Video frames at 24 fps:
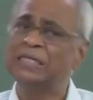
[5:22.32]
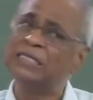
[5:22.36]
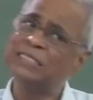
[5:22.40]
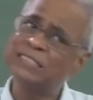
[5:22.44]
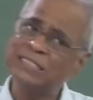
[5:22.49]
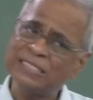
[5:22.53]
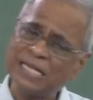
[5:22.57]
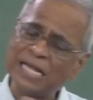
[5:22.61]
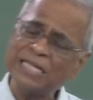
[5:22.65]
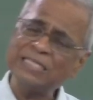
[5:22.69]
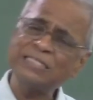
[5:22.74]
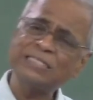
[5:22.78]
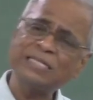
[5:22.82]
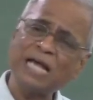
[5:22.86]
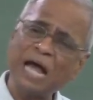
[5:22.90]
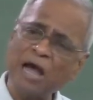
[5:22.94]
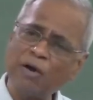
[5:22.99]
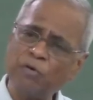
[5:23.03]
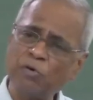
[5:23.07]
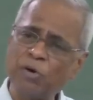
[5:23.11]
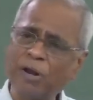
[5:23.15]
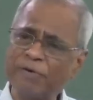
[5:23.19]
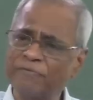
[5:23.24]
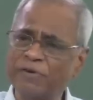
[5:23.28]
Cells I
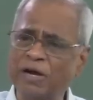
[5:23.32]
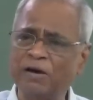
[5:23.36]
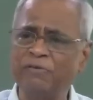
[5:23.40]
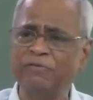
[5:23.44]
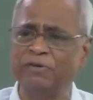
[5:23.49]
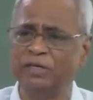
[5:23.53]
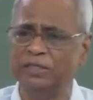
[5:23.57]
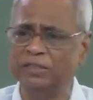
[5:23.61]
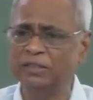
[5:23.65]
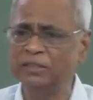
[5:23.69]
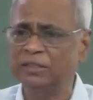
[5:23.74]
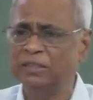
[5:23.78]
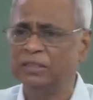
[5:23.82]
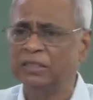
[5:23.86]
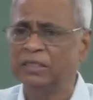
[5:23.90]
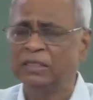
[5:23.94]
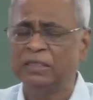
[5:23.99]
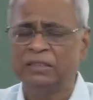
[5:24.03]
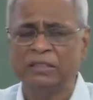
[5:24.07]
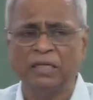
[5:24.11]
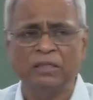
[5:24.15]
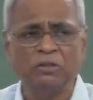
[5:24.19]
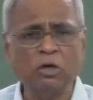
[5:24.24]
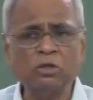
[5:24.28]
would have covered.
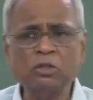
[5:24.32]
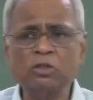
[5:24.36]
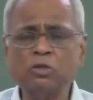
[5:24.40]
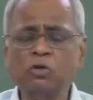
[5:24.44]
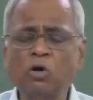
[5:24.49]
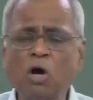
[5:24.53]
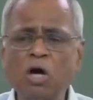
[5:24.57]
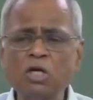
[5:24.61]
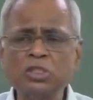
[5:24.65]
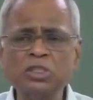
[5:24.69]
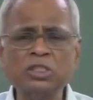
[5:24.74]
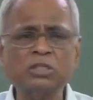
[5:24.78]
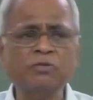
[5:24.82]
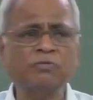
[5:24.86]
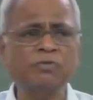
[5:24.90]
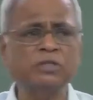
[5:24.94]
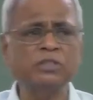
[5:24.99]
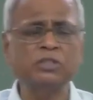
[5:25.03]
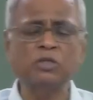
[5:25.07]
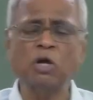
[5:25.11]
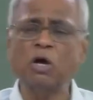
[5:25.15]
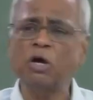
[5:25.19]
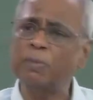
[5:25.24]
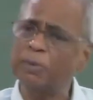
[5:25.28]
Then Dr. Kaushal will
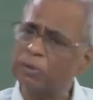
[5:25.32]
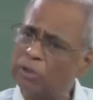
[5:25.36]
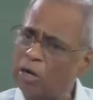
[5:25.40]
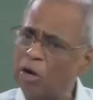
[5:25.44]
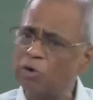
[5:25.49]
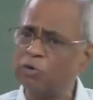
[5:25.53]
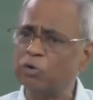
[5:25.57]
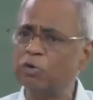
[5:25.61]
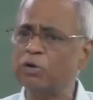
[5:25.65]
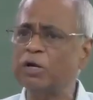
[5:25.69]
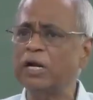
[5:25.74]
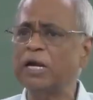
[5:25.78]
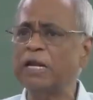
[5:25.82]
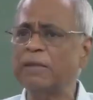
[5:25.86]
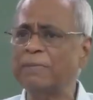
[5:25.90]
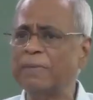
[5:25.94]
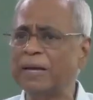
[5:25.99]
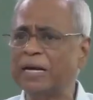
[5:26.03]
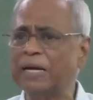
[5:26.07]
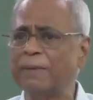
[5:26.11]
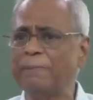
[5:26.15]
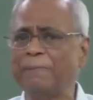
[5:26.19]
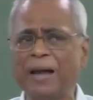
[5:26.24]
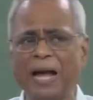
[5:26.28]
talk about how do you really
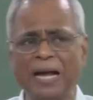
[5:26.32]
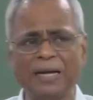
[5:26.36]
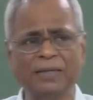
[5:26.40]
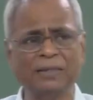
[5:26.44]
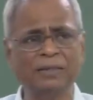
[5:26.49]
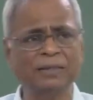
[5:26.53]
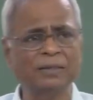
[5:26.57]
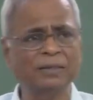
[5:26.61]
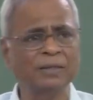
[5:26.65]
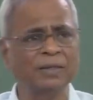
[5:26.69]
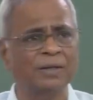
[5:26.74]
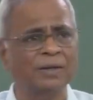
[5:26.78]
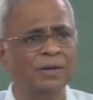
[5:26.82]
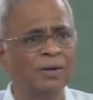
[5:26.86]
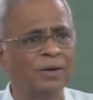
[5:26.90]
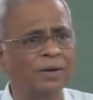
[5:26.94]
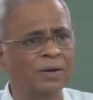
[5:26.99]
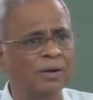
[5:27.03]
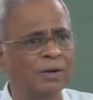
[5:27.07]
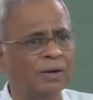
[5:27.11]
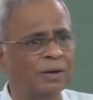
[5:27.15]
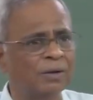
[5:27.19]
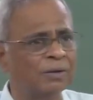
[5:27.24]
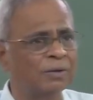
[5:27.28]
make a pack.
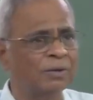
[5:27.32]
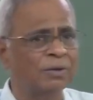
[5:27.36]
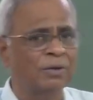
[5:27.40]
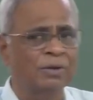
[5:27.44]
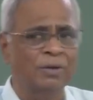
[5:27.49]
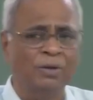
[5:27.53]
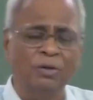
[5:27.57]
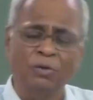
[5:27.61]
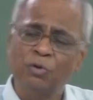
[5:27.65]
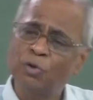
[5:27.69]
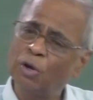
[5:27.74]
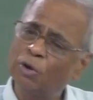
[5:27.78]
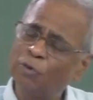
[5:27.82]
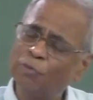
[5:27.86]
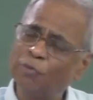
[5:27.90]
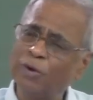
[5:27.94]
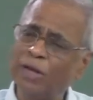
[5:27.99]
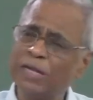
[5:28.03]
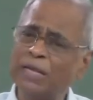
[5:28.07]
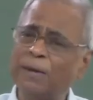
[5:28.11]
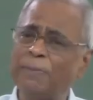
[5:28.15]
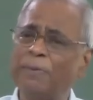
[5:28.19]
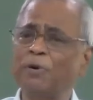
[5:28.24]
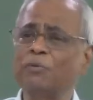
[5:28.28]
You have to
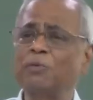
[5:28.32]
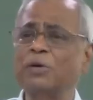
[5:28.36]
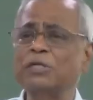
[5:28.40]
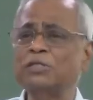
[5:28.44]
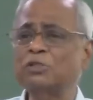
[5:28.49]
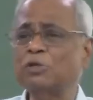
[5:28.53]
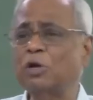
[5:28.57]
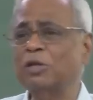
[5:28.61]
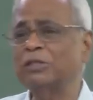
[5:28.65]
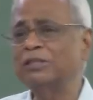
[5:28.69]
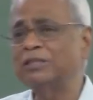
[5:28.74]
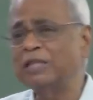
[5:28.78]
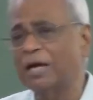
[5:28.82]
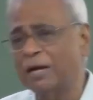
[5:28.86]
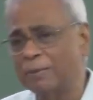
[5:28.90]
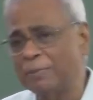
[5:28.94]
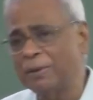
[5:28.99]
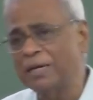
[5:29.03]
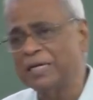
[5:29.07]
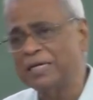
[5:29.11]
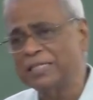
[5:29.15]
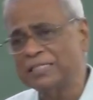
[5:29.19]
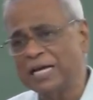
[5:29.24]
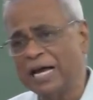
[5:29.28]
worry about what is called
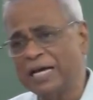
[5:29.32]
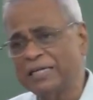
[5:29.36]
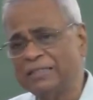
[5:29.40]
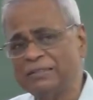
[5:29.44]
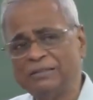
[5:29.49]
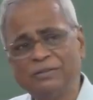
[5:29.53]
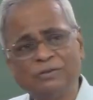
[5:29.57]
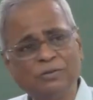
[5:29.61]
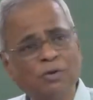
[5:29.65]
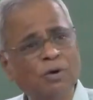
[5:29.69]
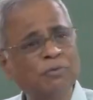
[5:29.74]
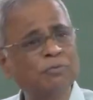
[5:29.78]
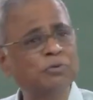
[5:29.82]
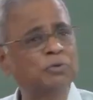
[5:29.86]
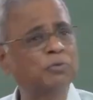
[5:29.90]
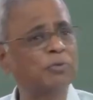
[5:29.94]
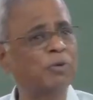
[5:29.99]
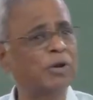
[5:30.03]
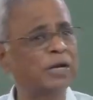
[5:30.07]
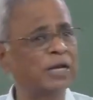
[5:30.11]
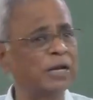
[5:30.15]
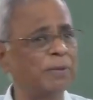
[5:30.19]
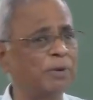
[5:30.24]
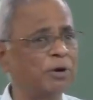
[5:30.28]
thermal design, you have to
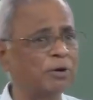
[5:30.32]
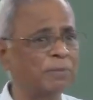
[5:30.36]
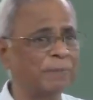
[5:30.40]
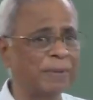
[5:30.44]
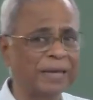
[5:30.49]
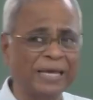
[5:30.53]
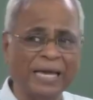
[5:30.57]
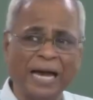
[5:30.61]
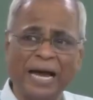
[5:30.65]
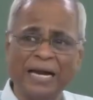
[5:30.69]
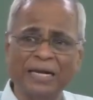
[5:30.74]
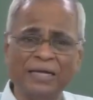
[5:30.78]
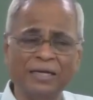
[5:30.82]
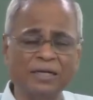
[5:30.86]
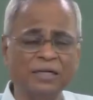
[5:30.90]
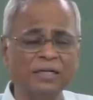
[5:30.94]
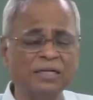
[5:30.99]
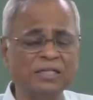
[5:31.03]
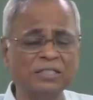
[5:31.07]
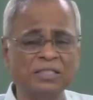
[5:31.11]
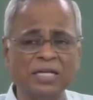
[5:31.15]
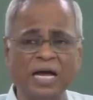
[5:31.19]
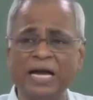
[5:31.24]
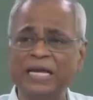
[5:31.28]
worry about mechanical
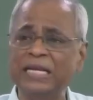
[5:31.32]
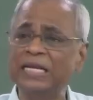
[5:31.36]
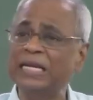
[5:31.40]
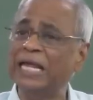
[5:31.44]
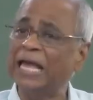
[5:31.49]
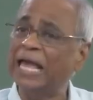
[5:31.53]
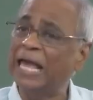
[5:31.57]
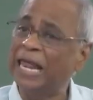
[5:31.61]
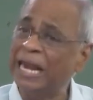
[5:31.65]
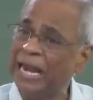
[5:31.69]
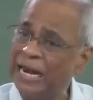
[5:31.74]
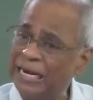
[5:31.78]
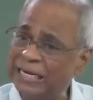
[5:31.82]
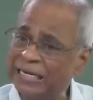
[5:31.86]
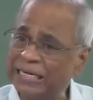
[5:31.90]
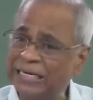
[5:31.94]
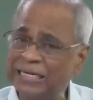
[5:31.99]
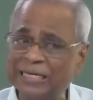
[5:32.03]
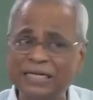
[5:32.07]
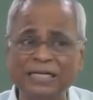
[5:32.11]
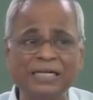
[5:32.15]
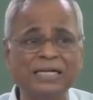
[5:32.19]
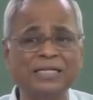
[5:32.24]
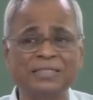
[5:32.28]
design,
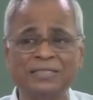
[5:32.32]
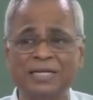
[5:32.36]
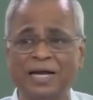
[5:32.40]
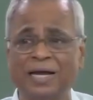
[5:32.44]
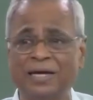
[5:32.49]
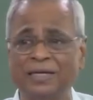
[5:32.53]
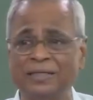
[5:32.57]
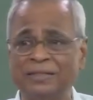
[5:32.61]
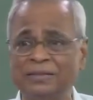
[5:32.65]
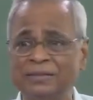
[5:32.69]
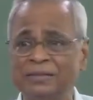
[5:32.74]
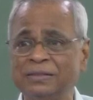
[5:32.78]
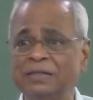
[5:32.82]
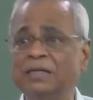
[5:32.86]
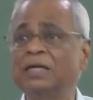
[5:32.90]
electrical design,